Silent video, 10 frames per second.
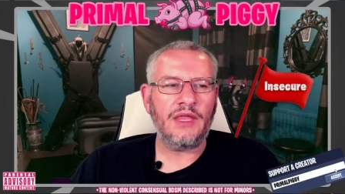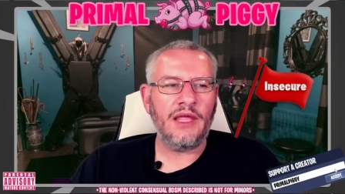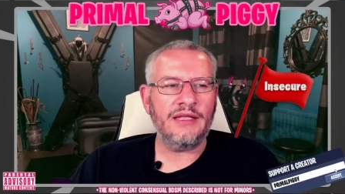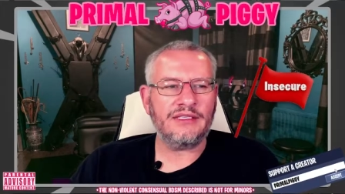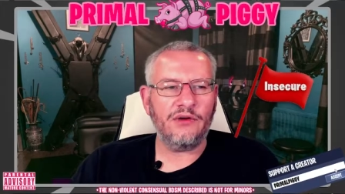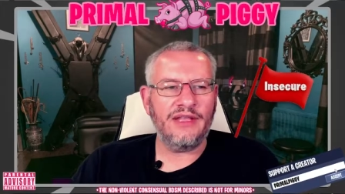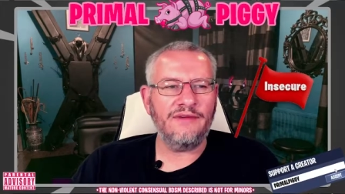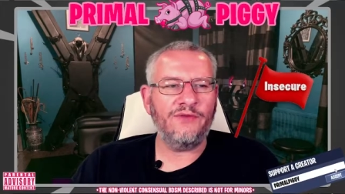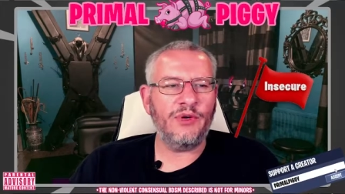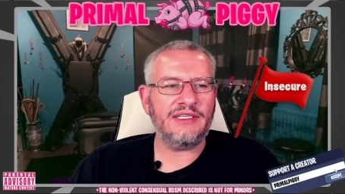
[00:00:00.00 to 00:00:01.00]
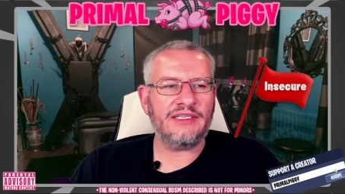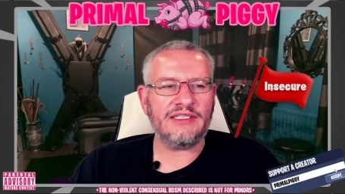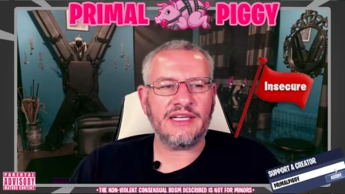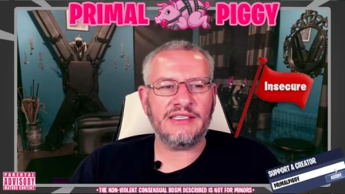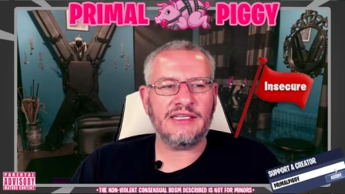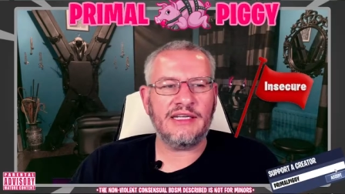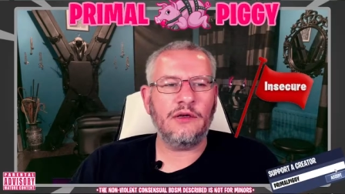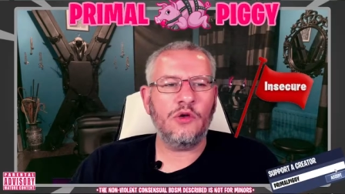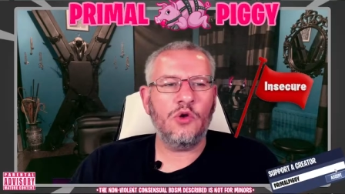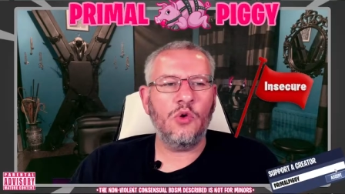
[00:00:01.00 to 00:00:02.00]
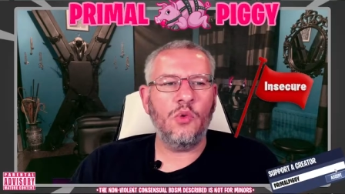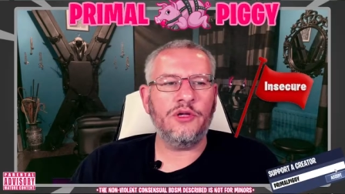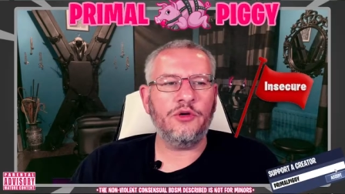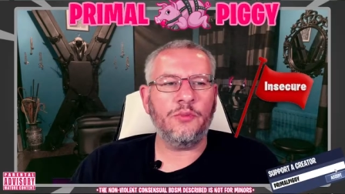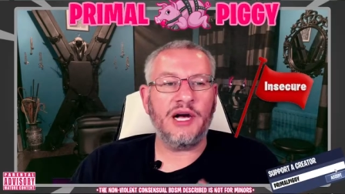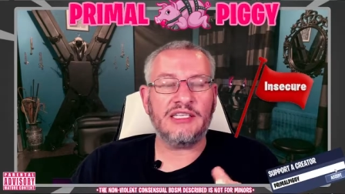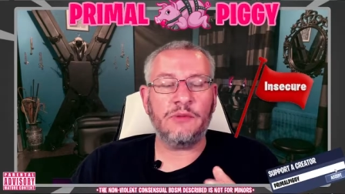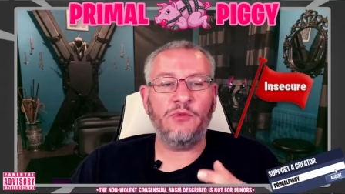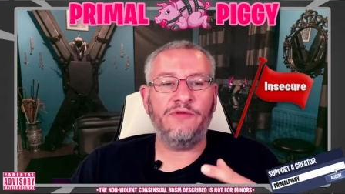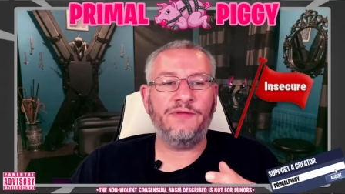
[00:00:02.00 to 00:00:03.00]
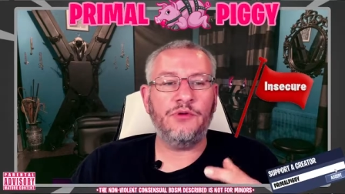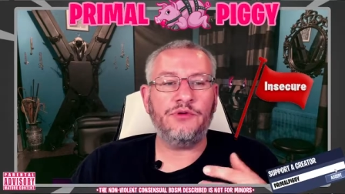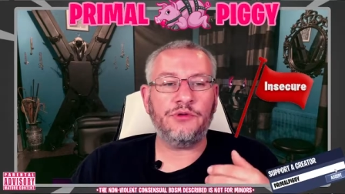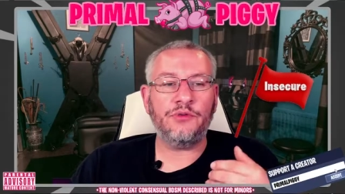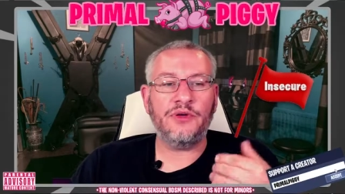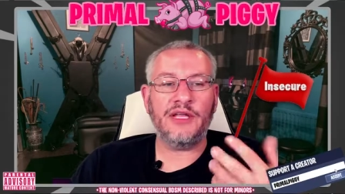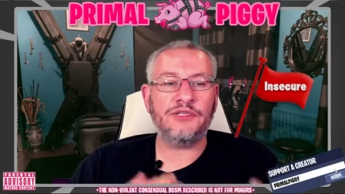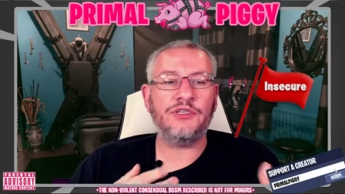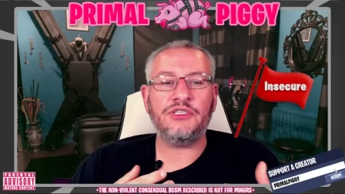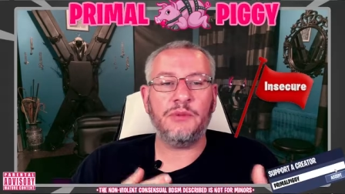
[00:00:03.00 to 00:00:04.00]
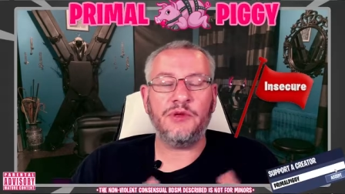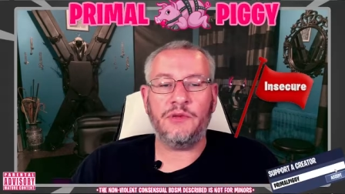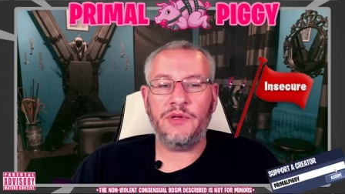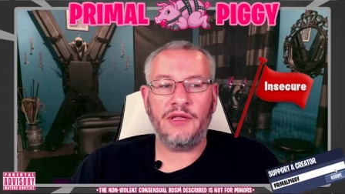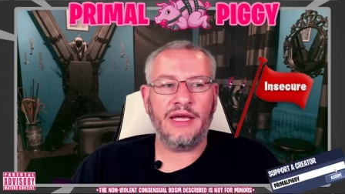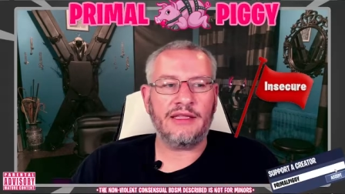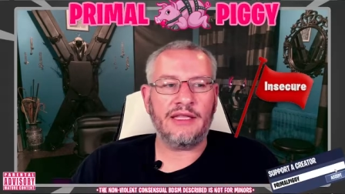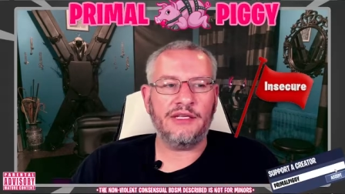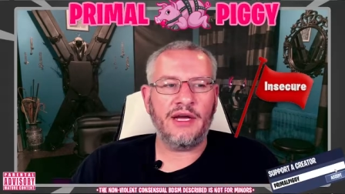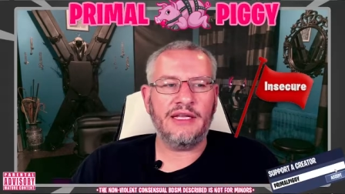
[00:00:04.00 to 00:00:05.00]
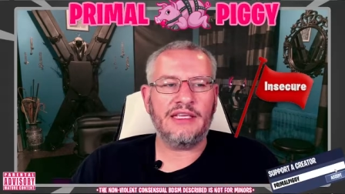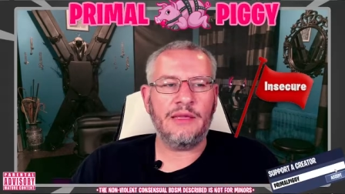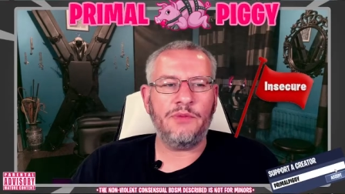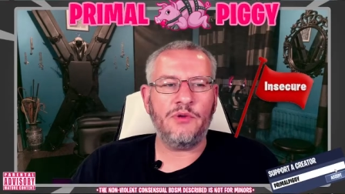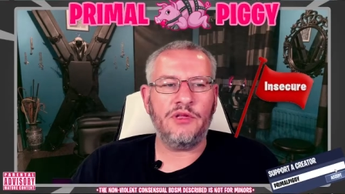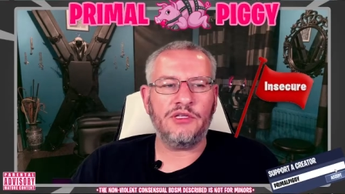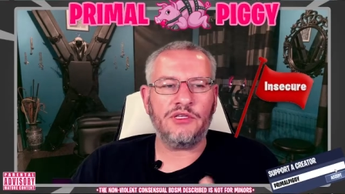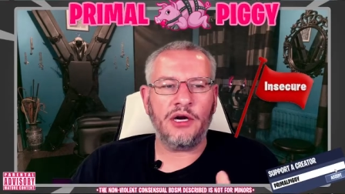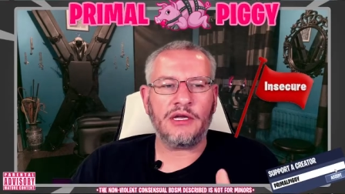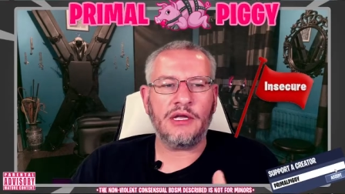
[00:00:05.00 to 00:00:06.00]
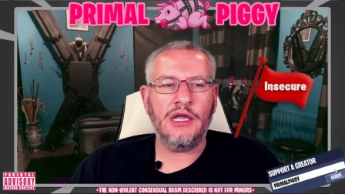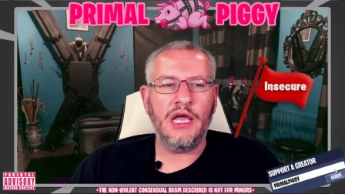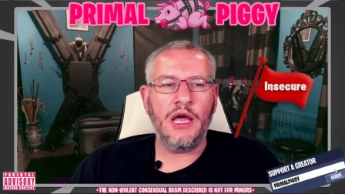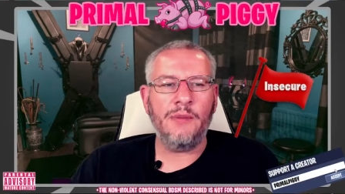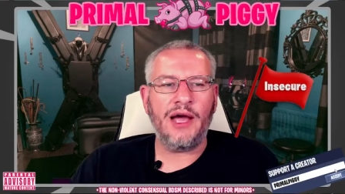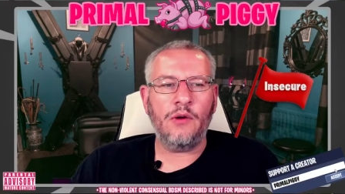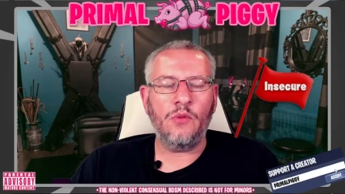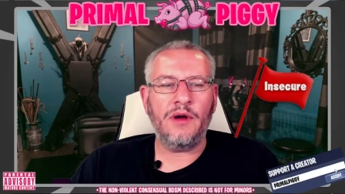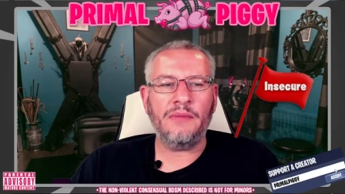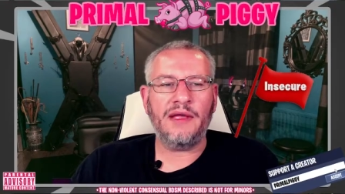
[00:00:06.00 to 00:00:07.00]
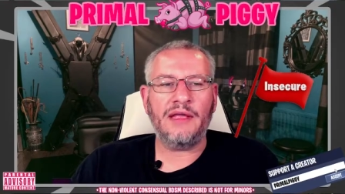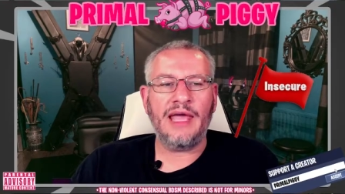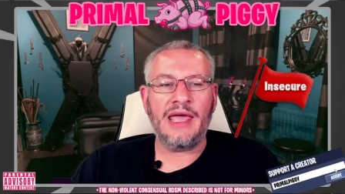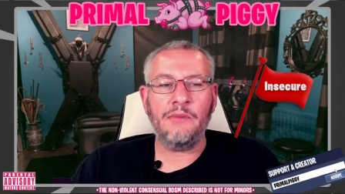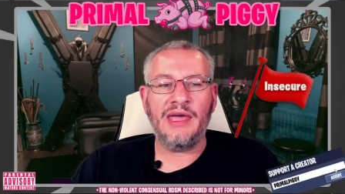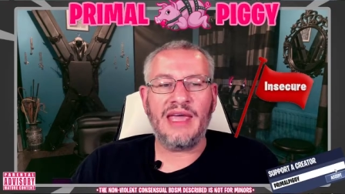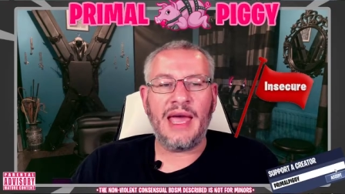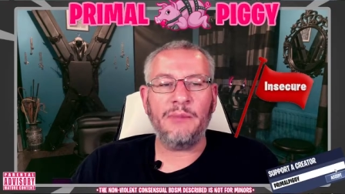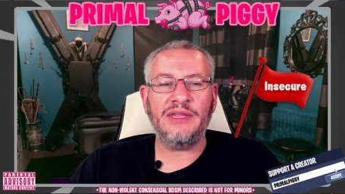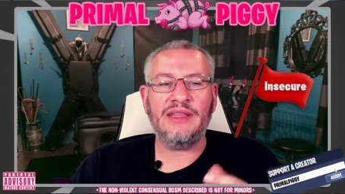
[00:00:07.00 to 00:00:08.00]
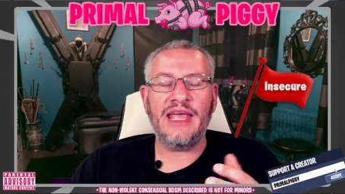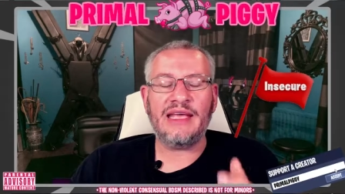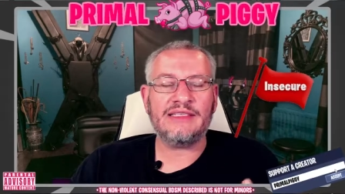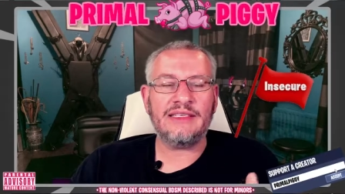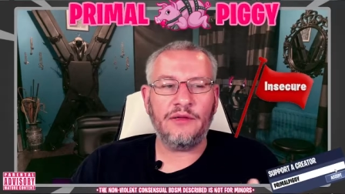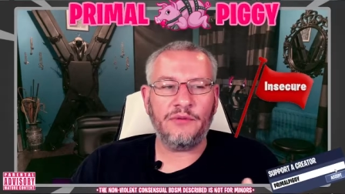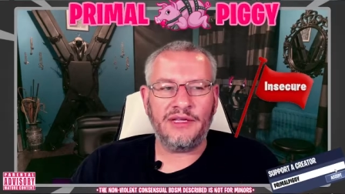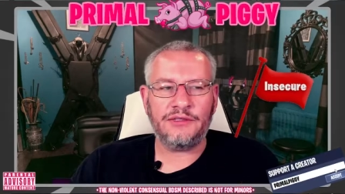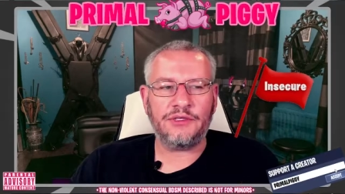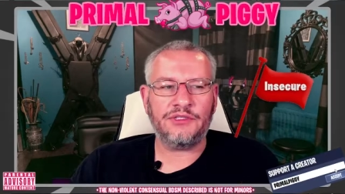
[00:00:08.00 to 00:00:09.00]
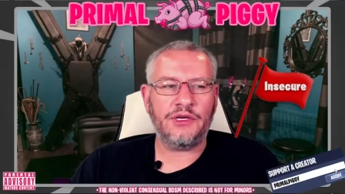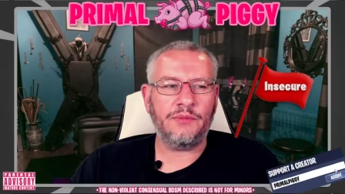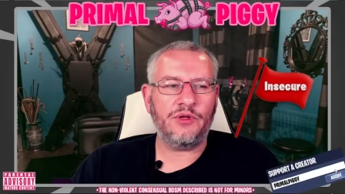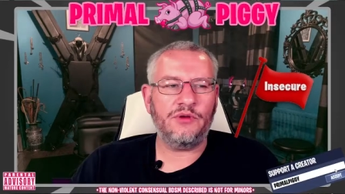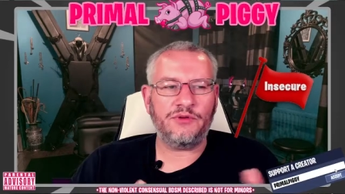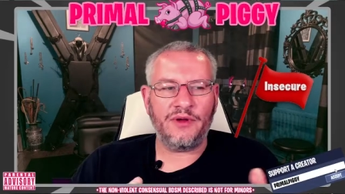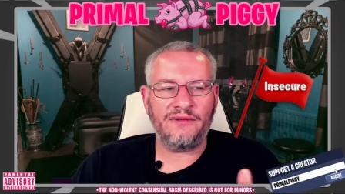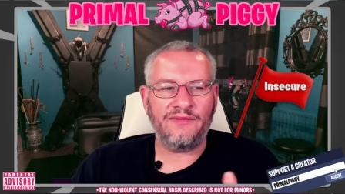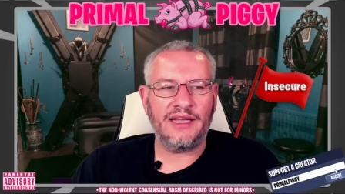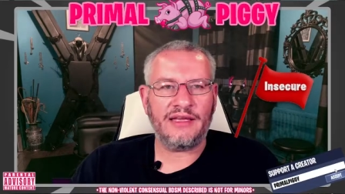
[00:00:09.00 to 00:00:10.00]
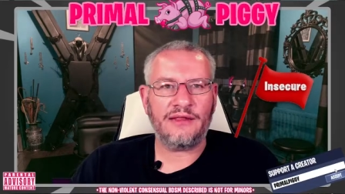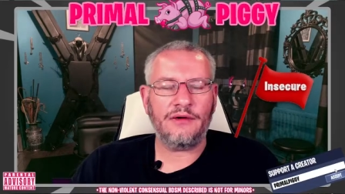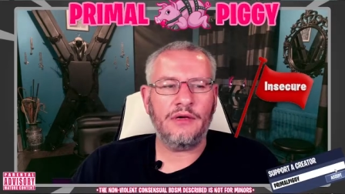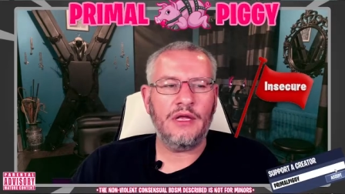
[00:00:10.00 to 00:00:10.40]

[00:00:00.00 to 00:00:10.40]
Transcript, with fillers: and so they avoid discussing what your possible future relationship could be like they try to keep you in the dark about what may, may happen next in the relationship. Huge red flag there.